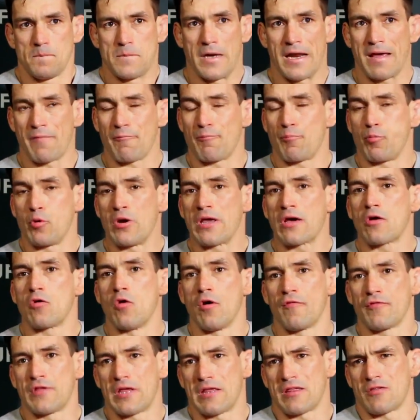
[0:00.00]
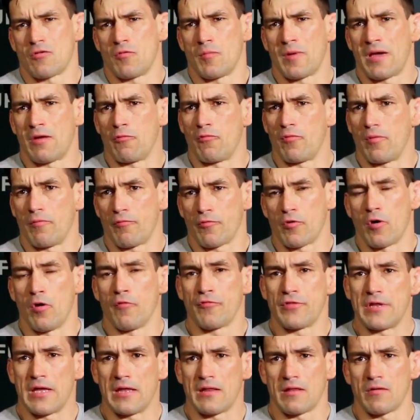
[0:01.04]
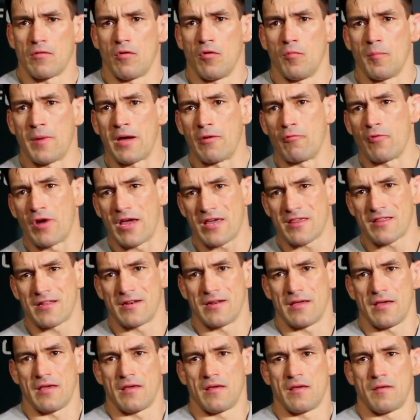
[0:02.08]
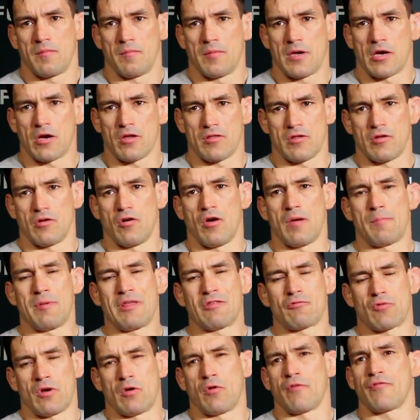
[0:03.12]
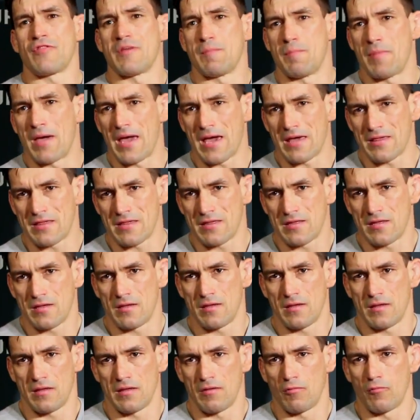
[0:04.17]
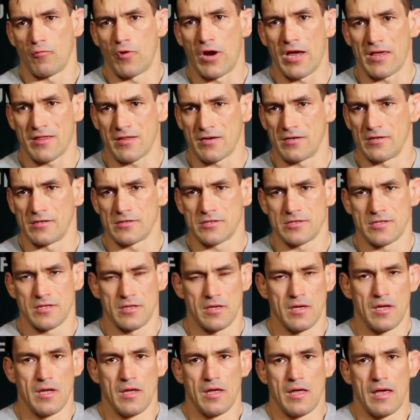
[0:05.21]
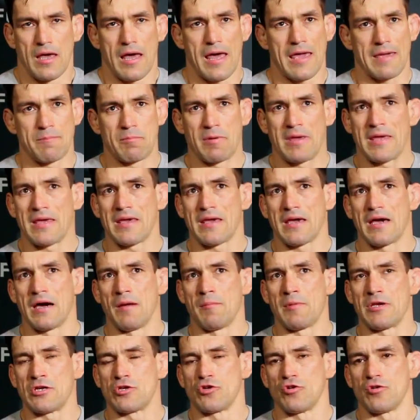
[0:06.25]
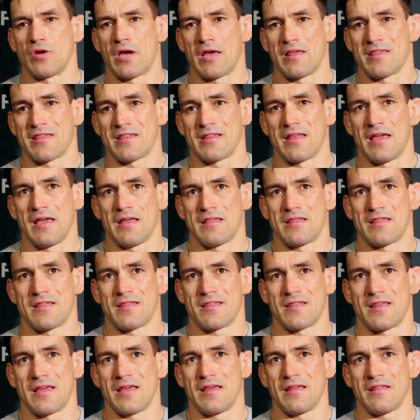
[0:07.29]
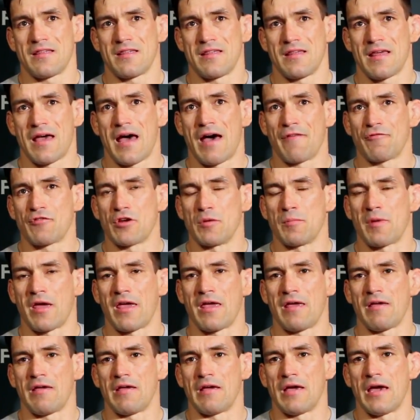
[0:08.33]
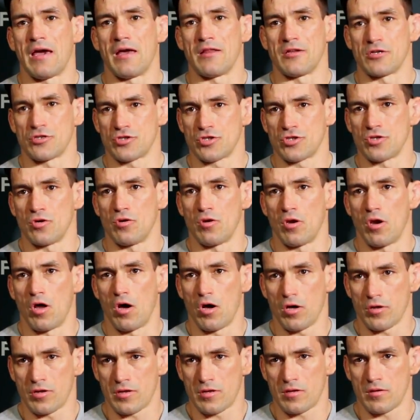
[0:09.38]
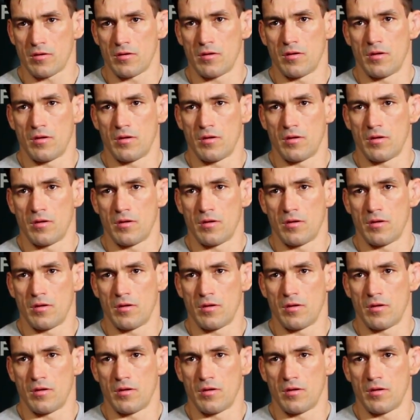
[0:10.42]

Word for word: But I'm pretty confident on my confident on my wrestling because you know I've been training with the best wrestlers. I've been coming to United States since after my Anderson loss